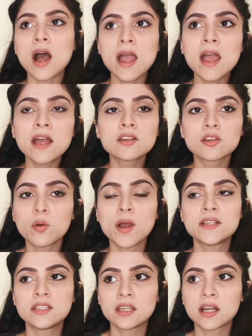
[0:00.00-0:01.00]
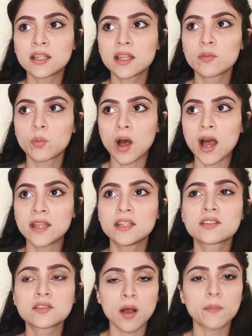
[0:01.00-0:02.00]
I have no idea that why
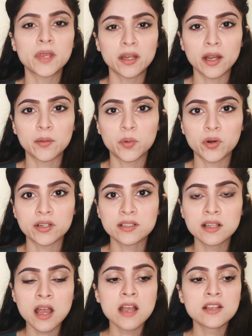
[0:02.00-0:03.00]
they stopped me at airports.